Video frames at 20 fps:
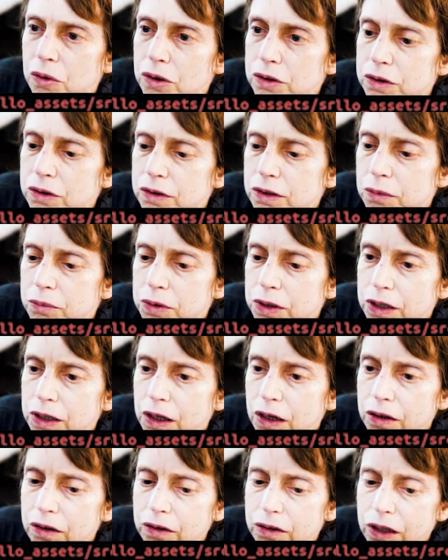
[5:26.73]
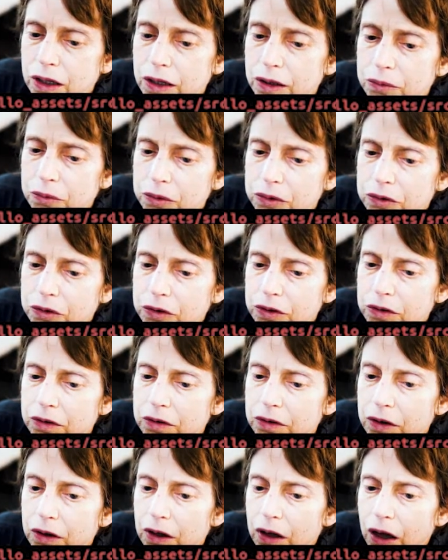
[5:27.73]
on to some of the other languages,
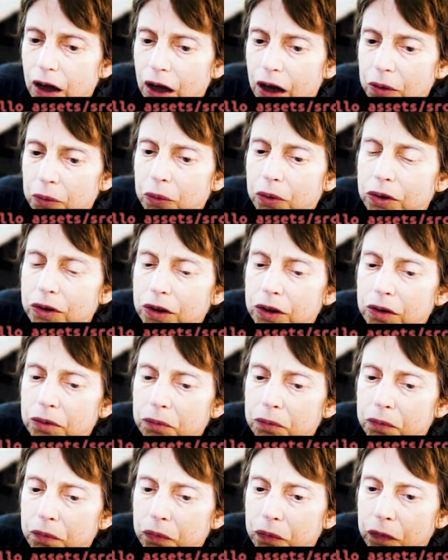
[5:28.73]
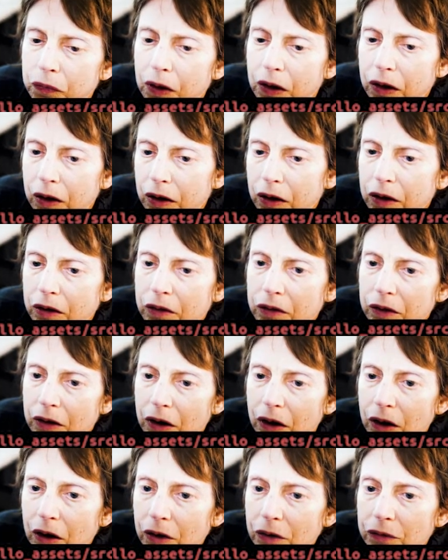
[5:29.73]
I want to,
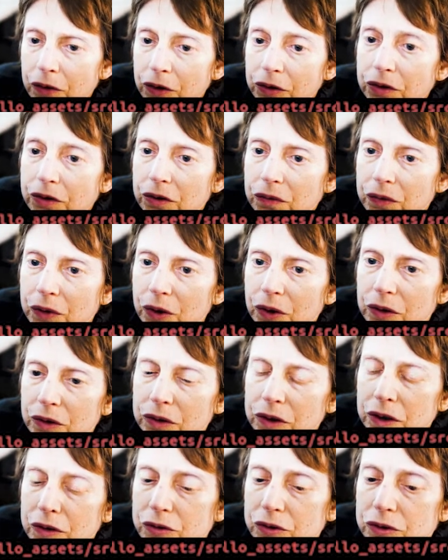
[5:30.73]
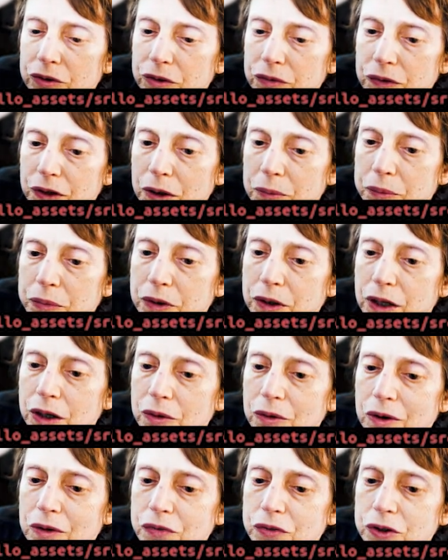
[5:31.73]
first of all, if you're a developer, they
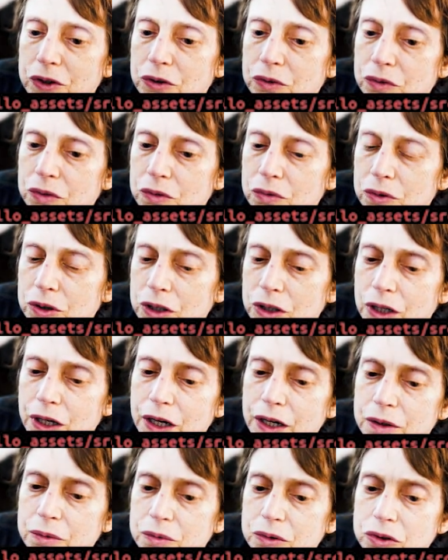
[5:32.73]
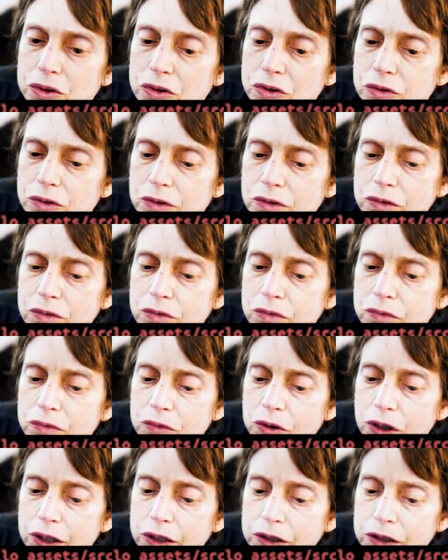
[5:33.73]
offer you 3 languages
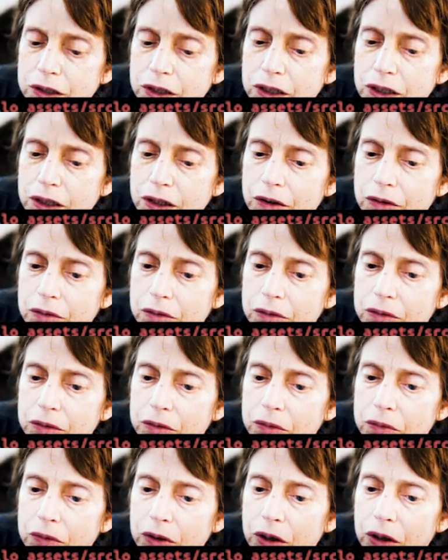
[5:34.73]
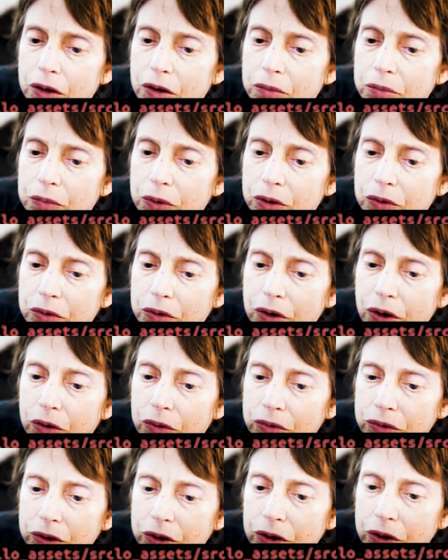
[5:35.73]
right now.
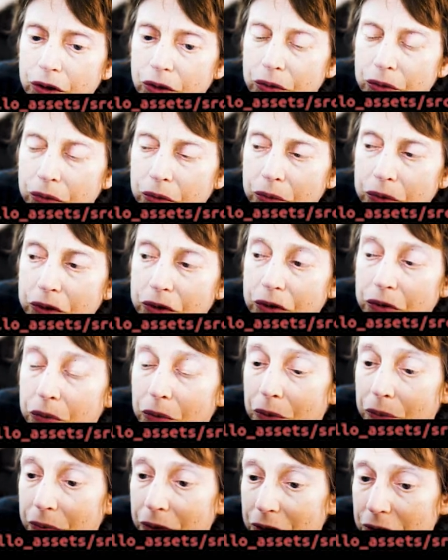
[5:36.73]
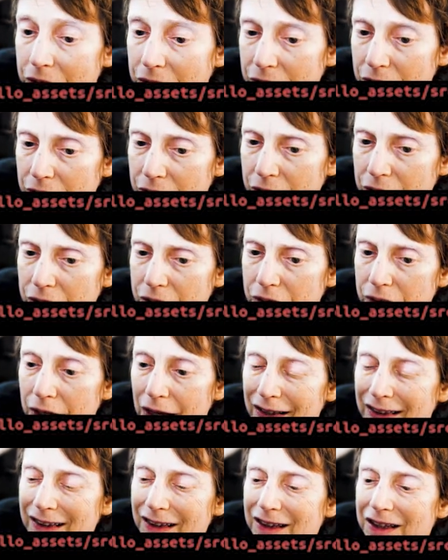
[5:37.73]
Mokoto, which is what we did it in,
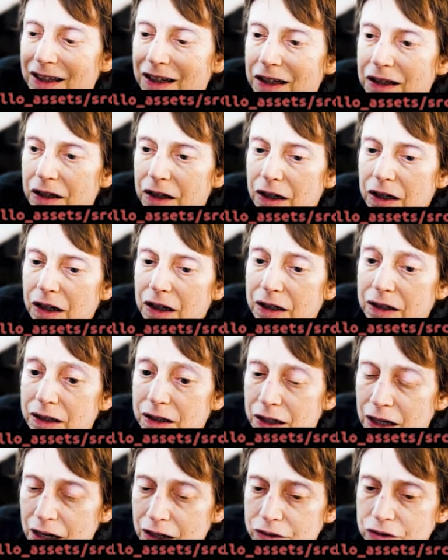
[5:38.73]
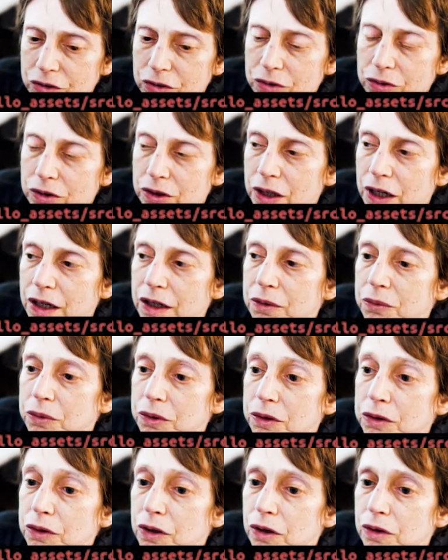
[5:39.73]
that's the natural
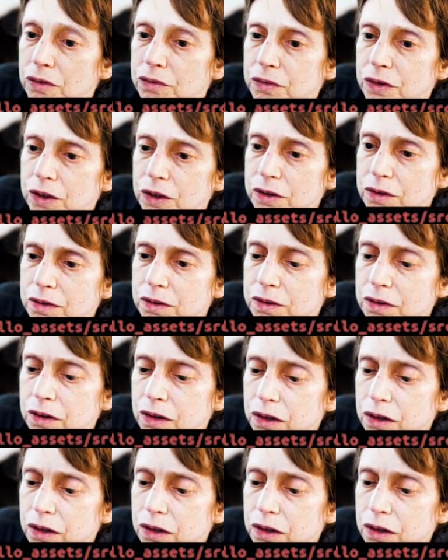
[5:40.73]
language of this